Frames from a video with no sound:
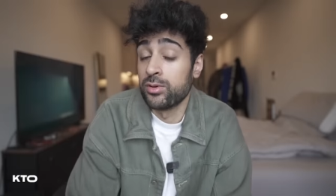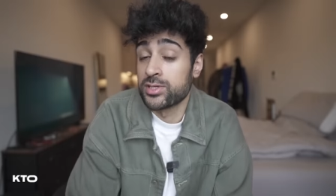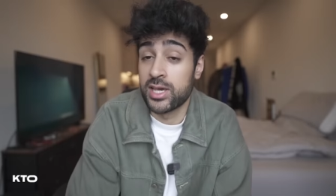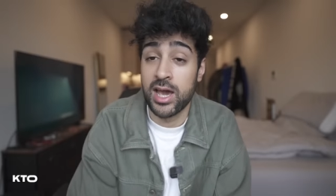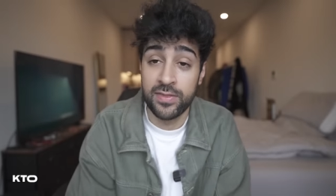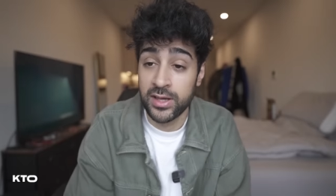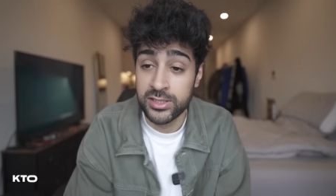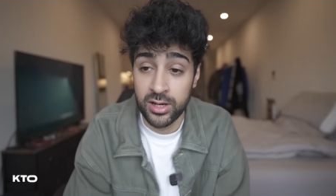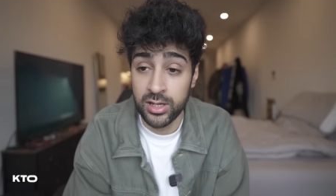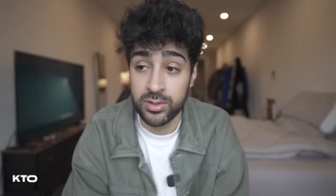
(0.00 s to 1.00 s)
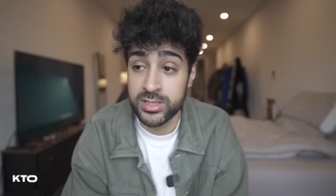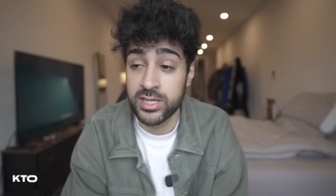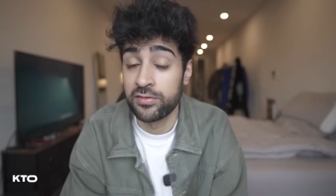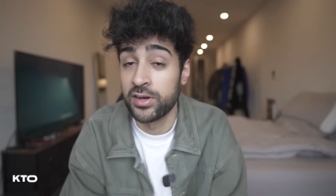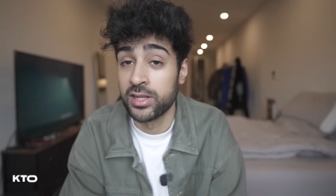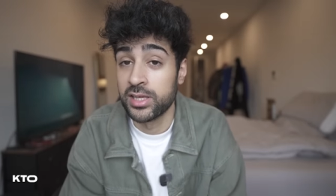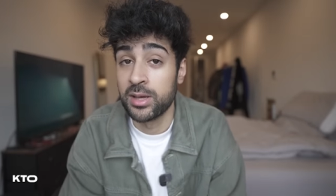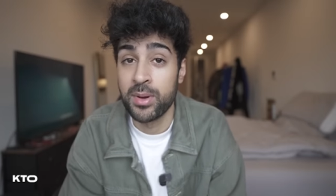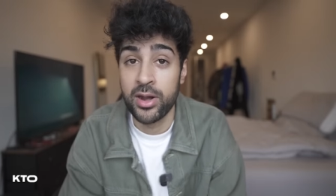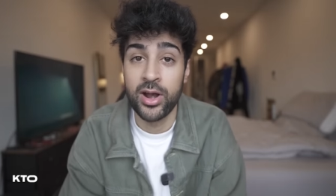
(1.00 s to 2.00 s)
I will say, I think Donda was definitely
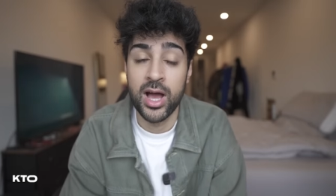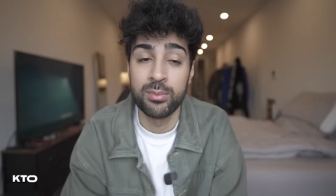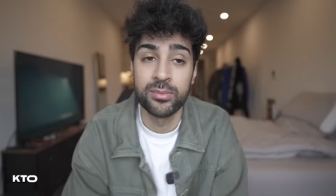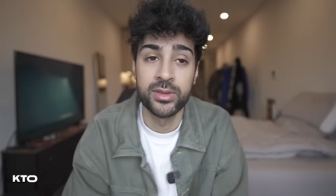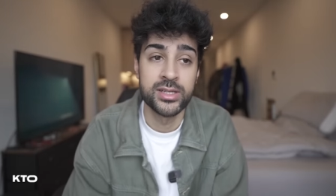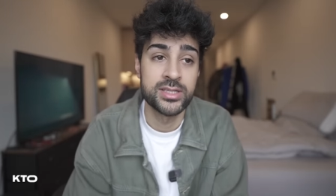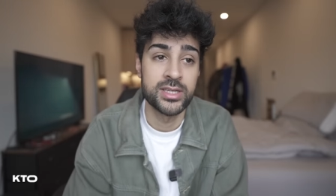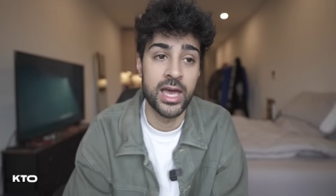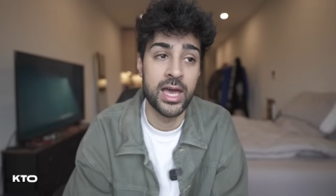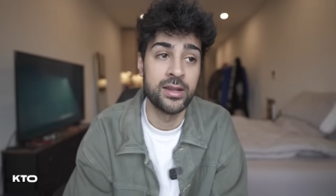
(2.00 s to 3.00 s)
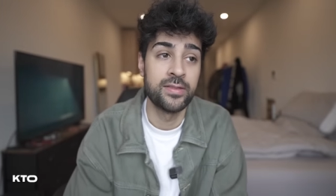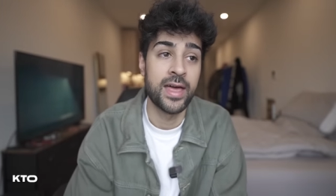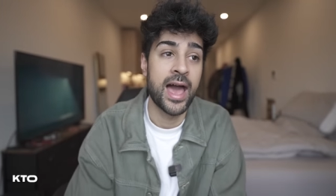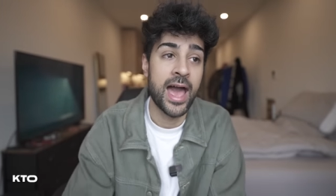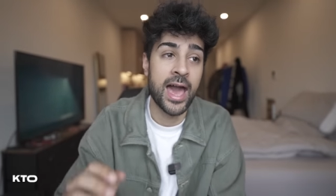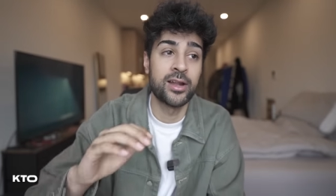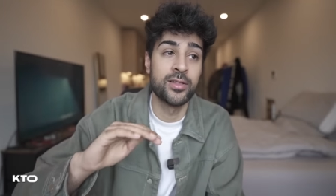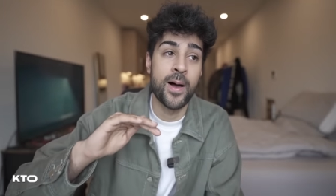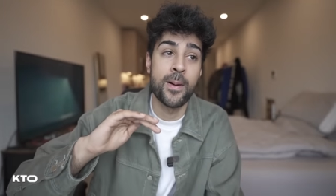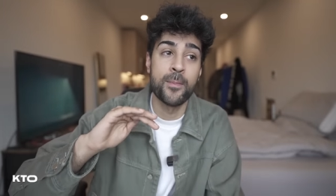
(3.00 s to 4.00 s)
a better album than this, and that had a
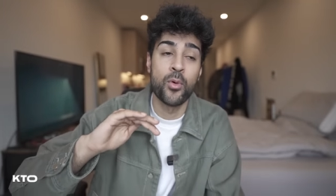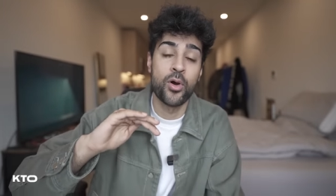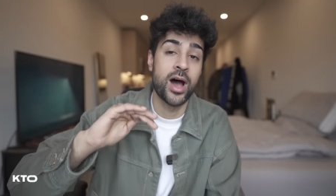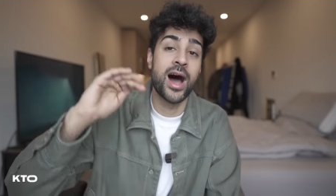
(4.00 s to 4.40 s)
lot more